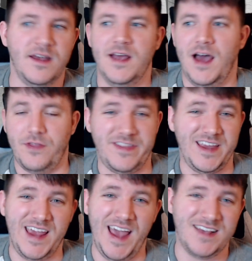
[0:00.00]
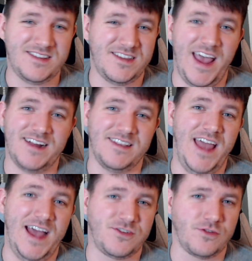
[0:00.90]
I thought the guests act
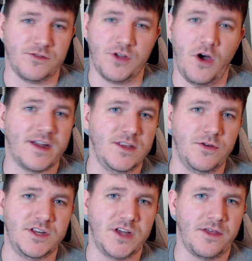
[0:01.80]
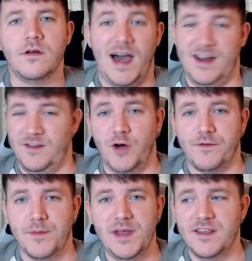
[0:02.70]
natural talking to each other. I don't know.
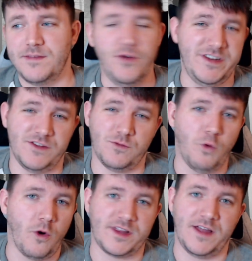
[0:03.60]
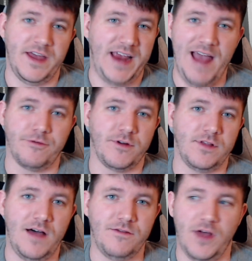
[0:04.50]
For me, this movie just worked on like every
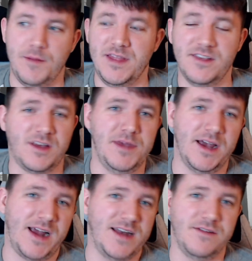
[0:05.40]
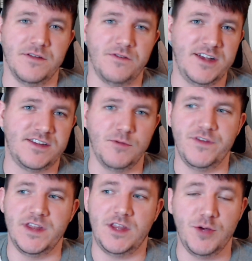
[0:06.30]
level. I mean, this could be a kind of divisive
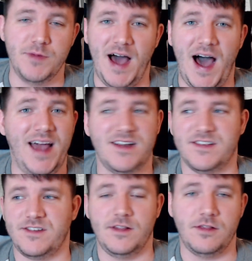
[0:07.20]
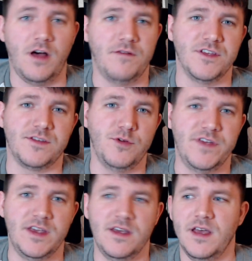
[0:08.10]
movie too, but I honestly love this movie